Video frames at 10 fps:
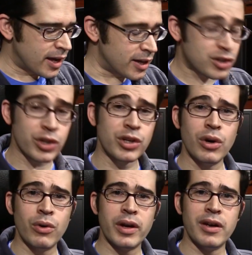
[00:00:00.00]
And so you
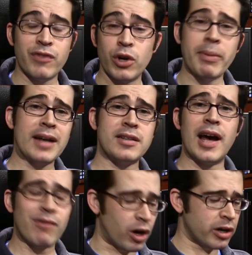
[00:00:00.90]
know if you're about
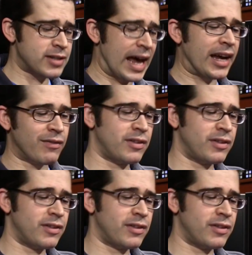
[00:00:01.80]
to have a heart attack,